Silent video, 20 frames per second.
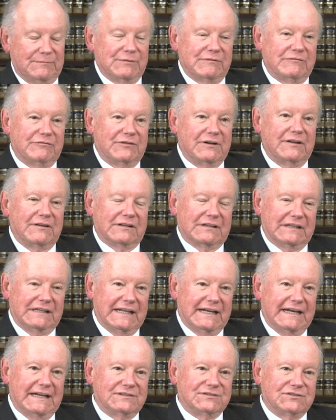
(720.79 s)
up in front of the
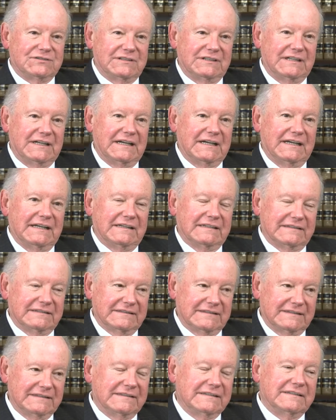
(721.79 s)
class and I
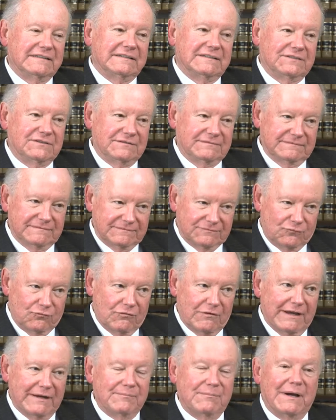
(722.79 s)

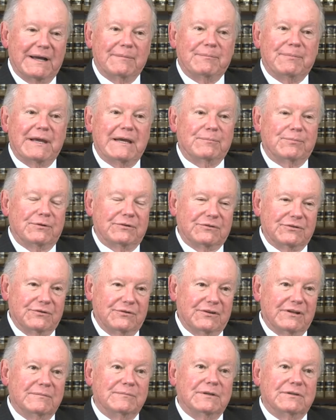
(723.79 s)
read my paper
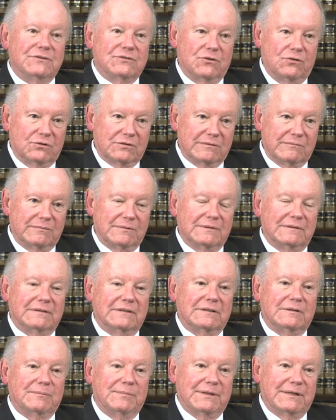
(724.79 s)
to them and told them a
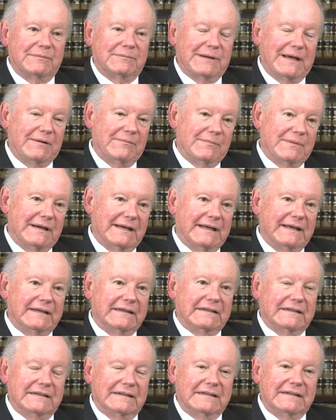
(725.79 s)
little bit about
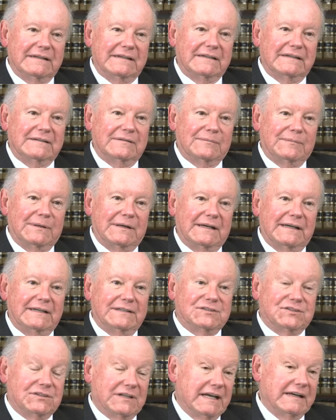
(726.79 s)
my
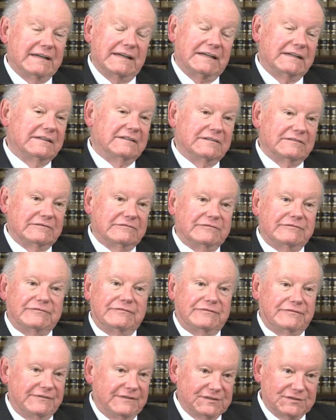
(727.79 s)
my studying
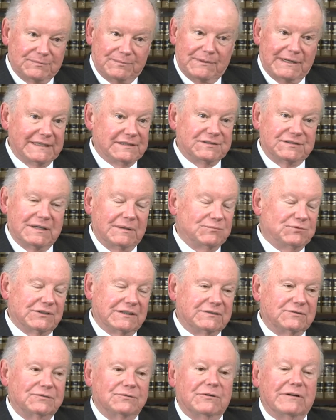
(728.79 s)
of my
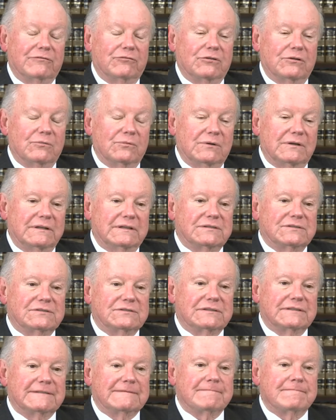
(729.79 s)
subject, whoever it
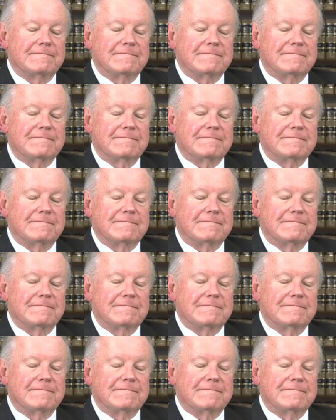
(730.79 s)
was.